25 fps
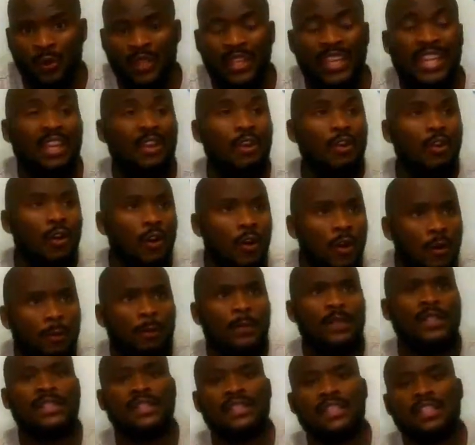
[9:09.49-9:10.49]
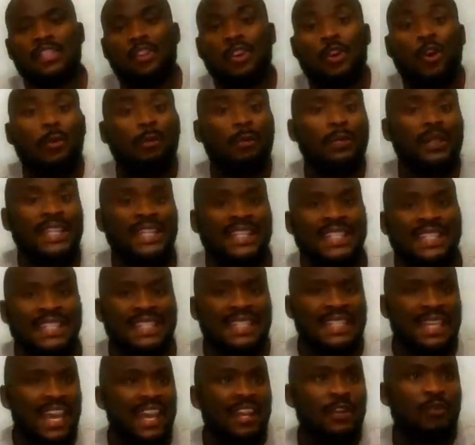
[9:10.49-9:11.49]
He opens it
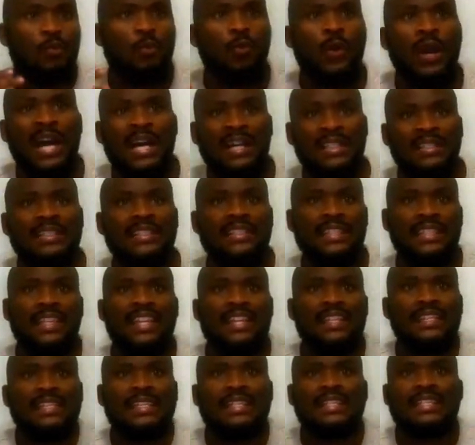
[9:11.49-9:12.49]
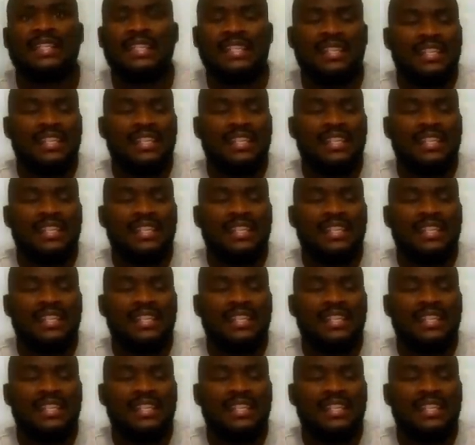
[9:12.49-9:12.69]
completely and wildly, and